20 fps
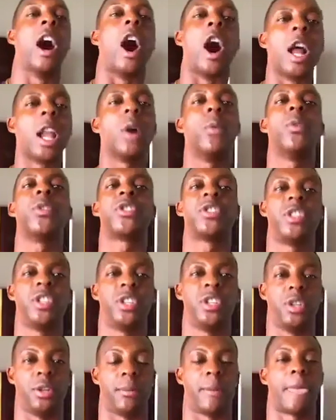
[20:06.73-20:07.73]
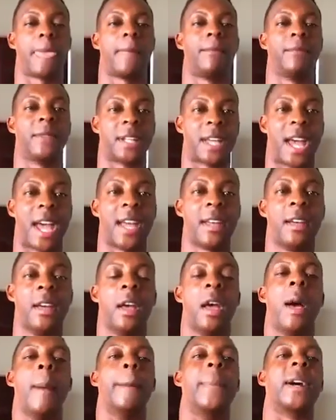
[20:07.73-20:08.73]
All I want you to do, okay?
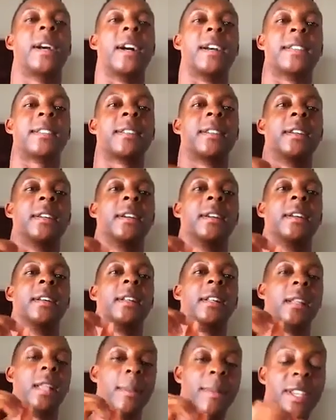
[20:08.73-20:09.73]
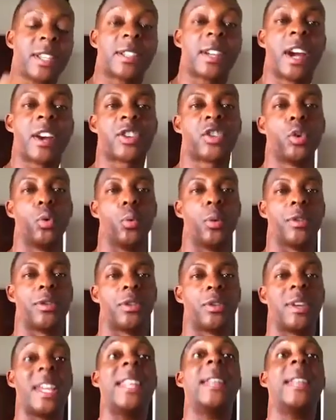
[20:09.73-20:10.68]
Because let me share some with you.